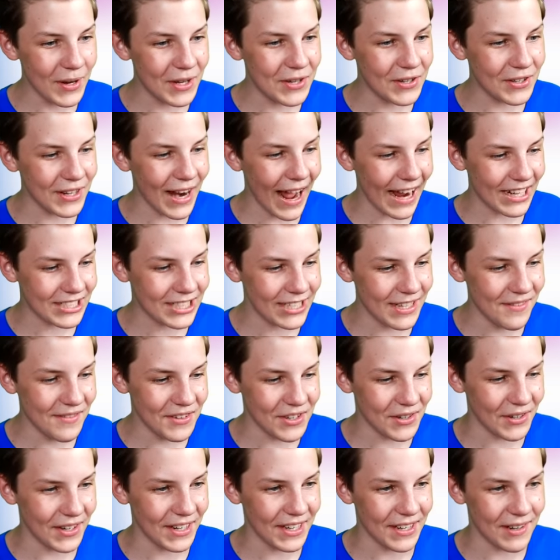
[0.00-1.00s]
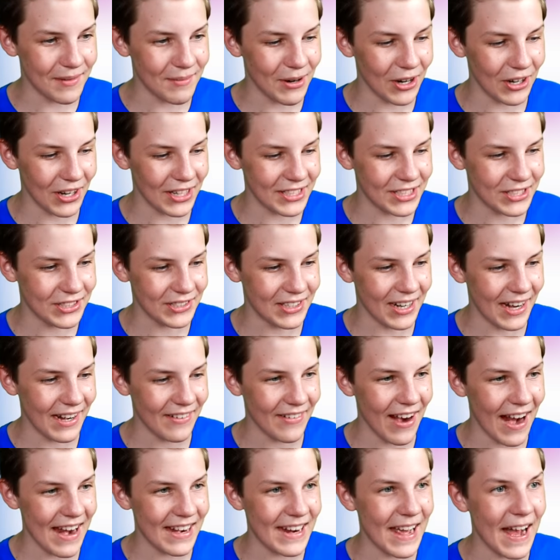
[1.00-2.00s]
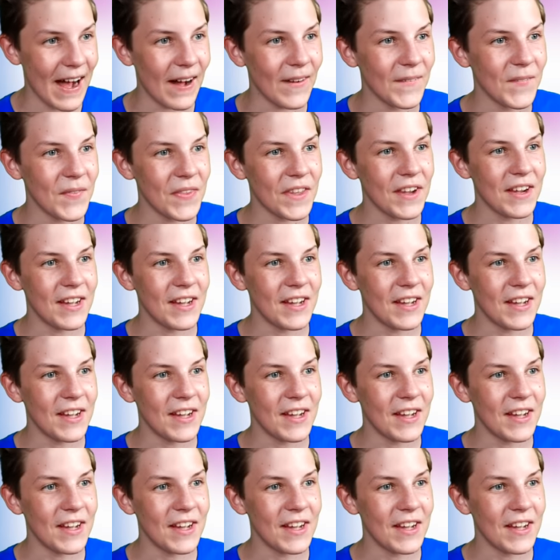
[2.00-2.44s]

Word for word: we could actually be doing an Among Us drawing right now.